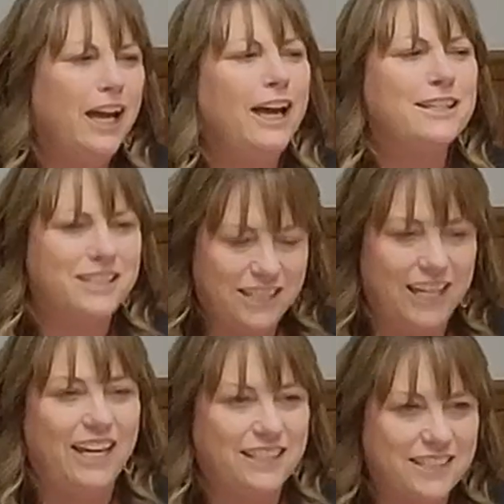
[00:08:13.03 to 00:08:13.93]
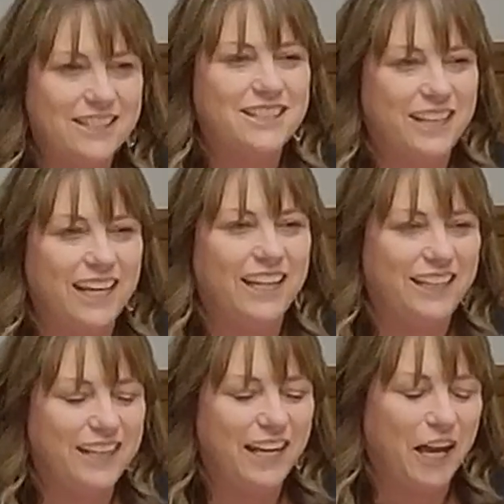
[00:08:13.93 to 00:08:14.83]
assist
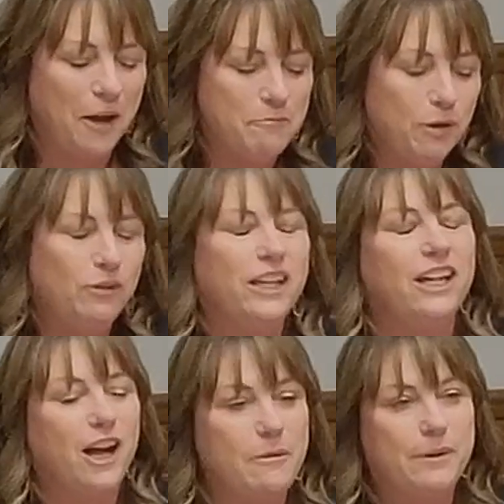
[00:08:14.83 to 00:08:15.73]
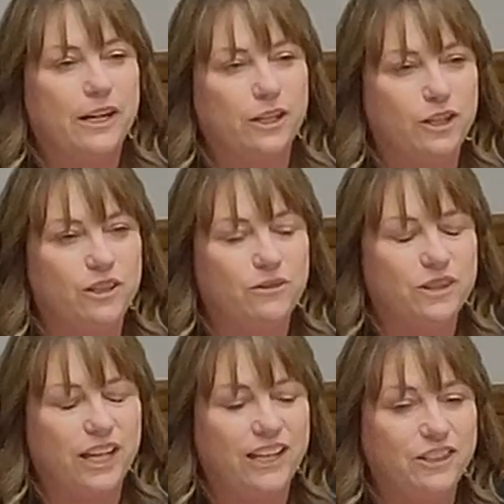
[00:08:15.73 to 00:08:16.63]
in building up our youth
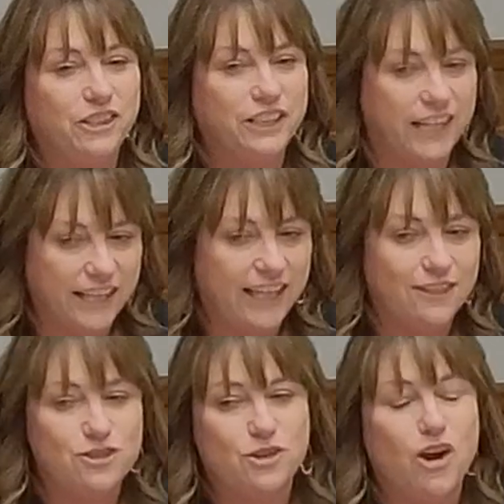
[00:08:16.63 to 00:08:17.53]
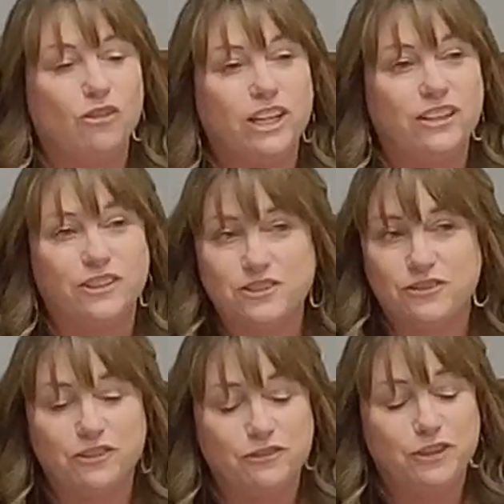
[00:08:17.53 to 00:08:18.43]
and creating strong leaders
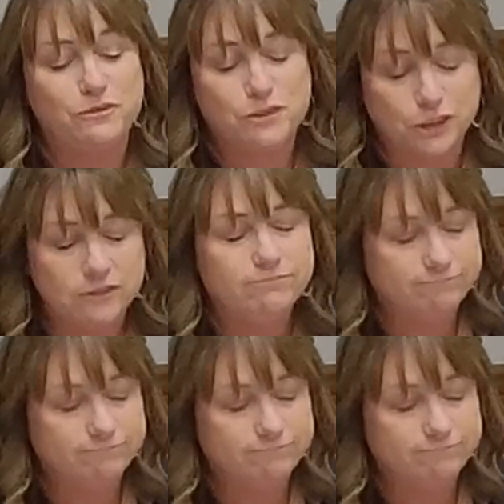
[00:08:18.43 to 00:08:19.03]
for the future.